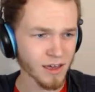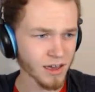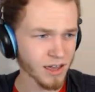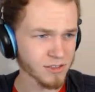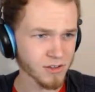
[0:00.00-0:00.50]

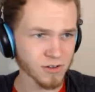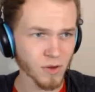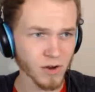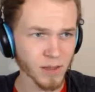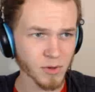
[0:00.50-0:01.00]
I don't
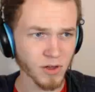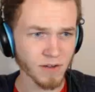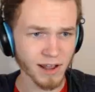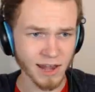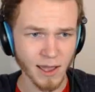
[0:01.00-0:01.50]
know where I'm going
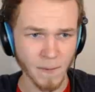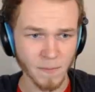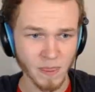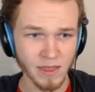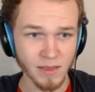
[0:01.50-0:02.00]
right now.
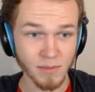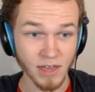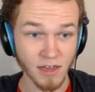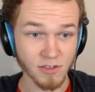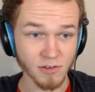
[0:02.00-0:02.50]
But
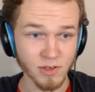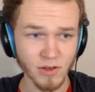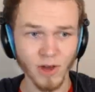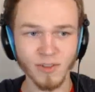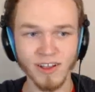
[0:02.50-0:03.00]
yeah, so you,
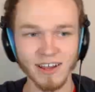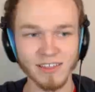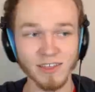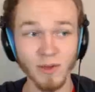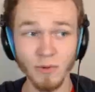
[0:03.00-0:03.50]
oh, there it
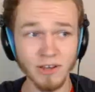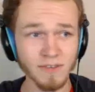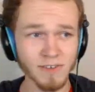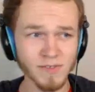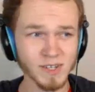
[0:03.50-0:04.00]
is. You wouldn't
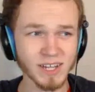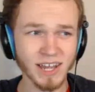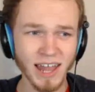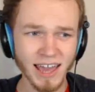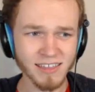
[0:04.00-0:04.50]
have even
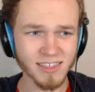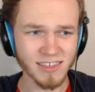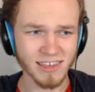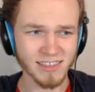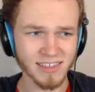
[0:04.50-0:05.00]
liked
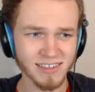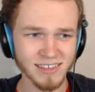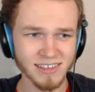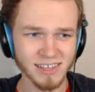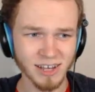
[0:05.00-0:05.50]
it,
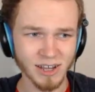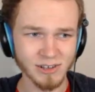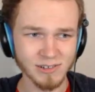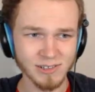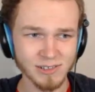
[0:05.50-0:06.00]
you
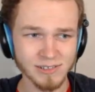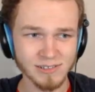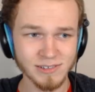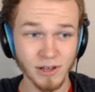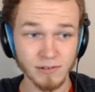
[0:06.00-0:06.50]
know?
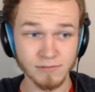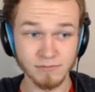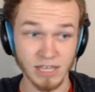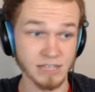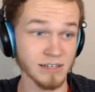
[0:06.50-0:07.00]

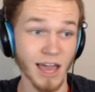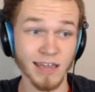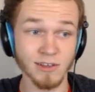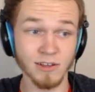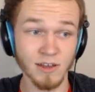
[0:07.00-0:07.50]
And
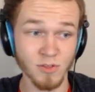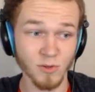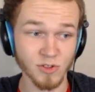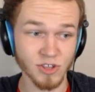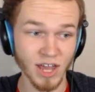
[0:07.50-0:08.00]
I couldn't have
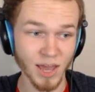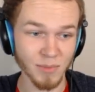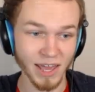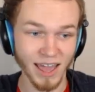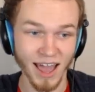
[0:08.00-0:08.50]
switched it
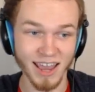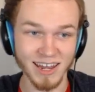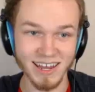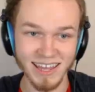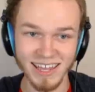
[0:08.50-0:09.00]
up, like, I
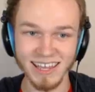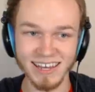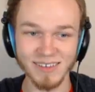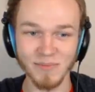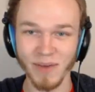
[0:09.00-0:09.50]

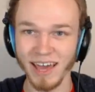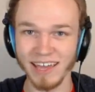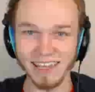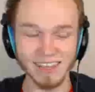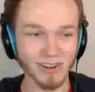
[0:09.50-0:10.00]
need
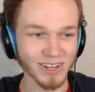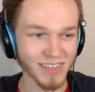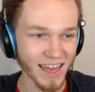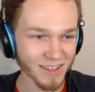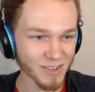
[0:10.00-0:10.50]
my, you know,
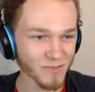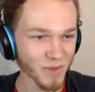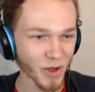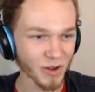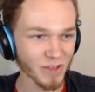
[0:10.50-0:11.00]
detective
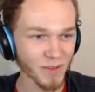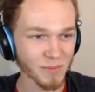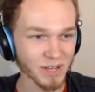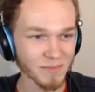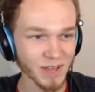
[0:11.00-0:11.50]
mode if
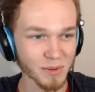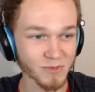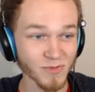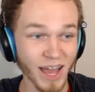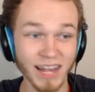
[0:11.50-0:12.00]
I'm gonna be able
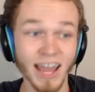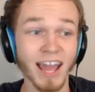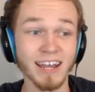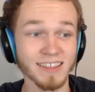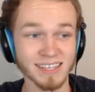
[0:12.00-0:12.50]
to find
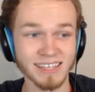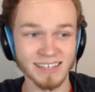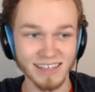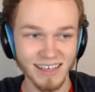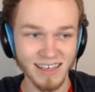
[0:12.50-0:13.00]

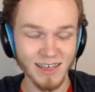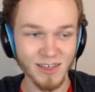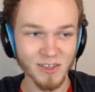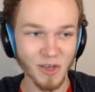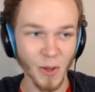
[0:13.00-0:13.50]
anything.
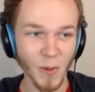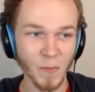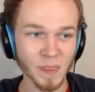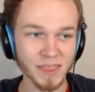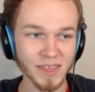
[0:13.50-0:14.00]

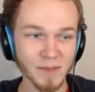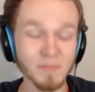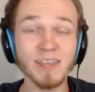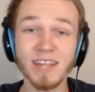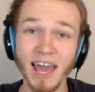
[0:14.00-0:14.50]
So,
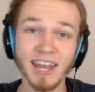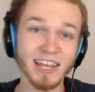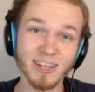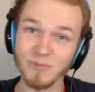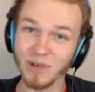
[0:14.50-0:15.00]
be glad
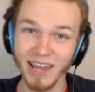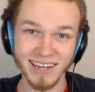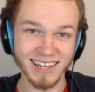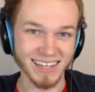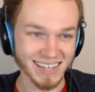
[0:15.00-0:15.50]
I did what I
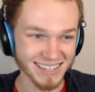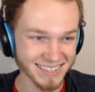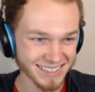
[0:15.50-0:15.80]
did.